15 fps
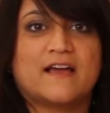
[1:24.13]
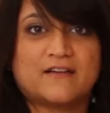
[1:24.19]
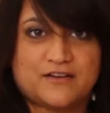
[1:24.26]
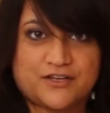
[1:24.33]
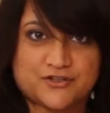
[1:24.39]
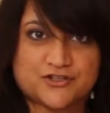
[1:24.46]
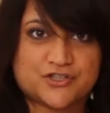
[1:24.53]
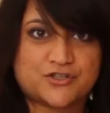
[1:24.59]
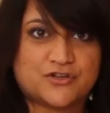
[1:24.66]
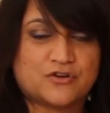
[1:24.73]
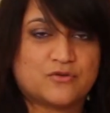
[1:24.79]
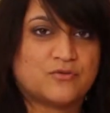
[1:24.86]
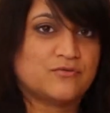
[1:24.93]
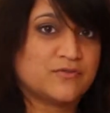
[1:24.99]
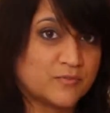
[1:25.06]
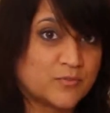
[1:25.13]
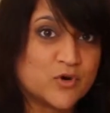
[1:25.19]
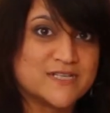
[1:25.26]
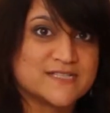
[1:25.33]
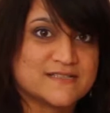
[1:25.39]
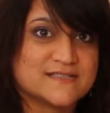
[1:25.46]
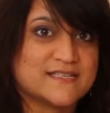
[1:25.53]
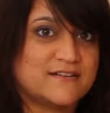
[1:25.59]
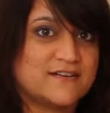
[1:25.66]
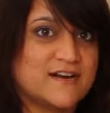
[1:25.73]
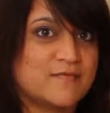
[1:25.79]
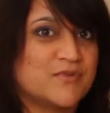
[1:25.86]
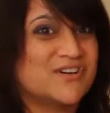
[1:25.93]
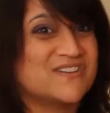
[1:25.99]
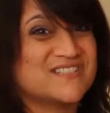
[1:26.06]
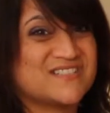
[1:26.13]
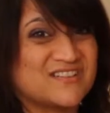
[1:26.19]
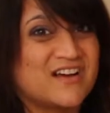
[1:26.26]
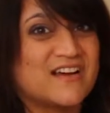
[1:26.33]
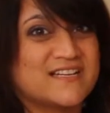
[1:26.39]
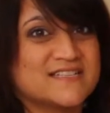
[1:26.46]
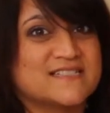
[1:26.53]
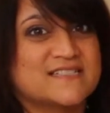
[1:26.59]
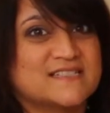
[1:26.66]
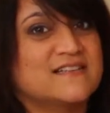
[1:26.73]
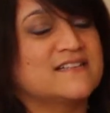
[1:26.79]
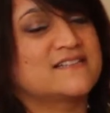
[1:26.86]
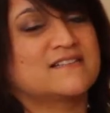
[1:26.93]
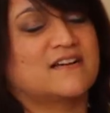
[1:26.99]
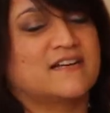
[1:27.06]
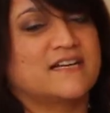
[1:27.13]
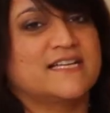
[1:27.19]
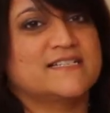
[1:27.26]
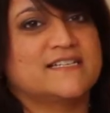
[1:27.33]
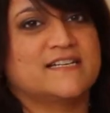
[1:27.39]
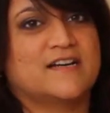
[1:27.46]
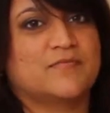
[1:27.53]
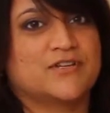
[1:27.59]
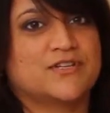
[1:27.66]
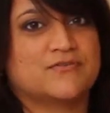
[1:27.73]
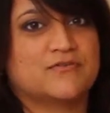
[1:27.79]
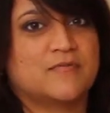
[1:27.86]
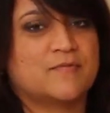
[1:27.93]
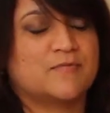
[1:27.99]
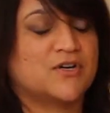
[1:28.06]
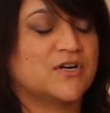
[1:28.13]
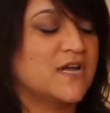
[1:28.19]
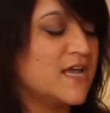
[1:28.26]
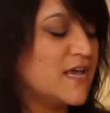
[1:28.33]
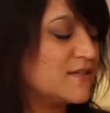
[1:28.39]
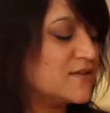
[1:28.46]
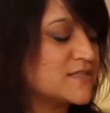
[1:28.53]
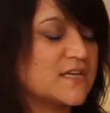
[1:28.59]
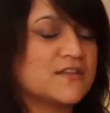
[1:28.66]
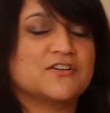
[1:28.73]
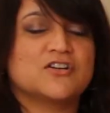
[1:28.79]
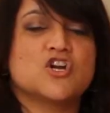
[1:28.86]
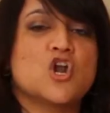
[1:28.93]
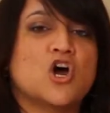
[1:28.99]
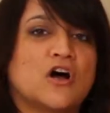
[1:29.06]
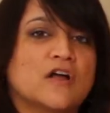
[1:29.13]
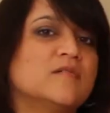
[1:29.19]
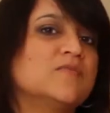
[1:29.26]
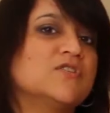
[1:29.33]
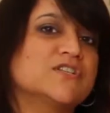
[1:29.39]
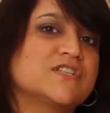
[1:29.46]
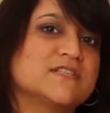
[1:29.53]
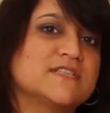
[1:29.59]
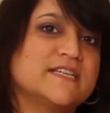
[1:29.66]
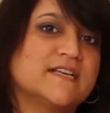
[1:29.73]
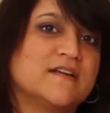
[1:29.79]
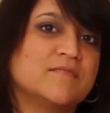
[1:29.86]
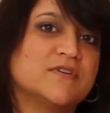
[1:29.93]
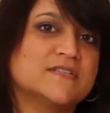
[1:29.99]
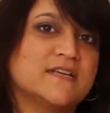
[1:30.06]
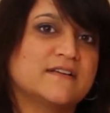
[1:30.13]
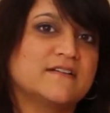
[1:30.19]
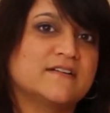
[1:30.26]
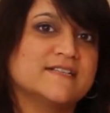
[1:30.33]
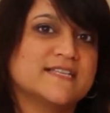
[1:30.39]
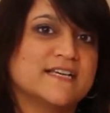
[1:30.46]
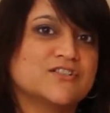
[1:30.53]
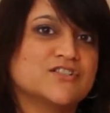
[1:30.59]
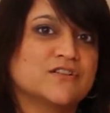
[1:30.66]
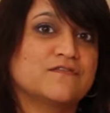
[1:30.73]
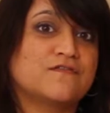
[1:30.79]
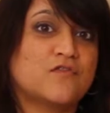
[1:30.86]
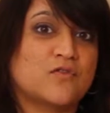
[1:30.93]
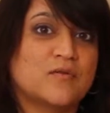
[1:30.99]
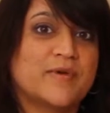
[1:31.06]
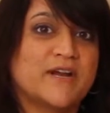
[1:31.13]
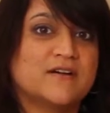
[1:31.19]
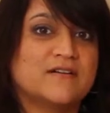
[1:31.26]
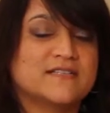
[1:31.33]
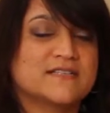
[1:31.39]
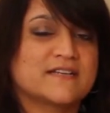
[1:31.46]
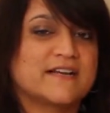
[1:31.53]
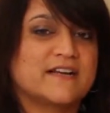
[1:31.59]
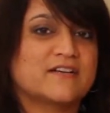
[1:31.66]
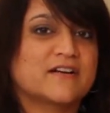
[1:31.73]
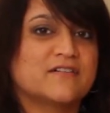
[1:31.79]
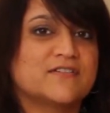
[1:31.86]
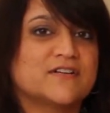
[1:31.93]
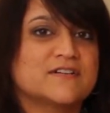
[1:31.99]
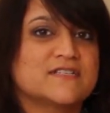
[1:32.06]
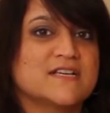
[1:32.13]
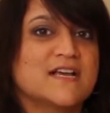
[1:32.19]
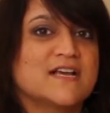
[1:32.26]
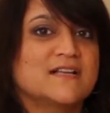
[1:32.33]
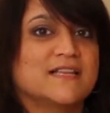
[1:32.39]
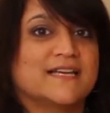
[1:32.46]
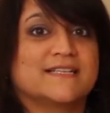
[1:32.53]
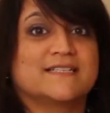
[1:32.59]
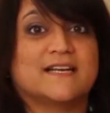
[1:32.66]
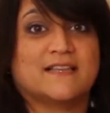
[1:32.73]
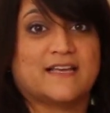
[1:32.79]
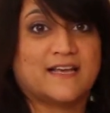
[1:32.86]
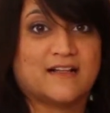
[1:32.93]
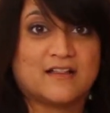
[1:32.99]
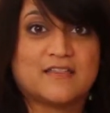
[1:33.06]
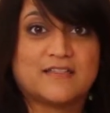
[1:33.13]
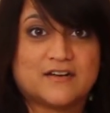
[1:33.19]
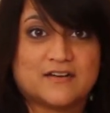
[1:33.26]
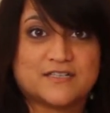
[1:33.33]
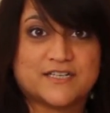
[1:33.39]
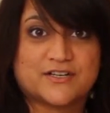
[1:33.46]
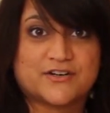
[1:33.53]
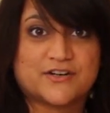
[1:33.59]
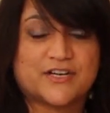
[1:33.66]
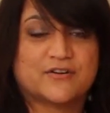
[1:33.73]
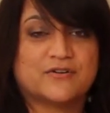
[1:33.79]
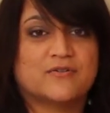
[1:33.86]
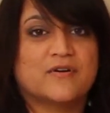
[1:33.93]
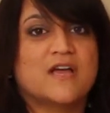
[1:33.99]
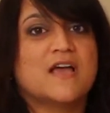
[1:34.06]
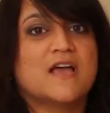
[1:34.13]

You should know the poison center number. It's not an easy number to remember. There's other non-emergency numbers that are essential for parents and caregivers, like telehealth in Ontario.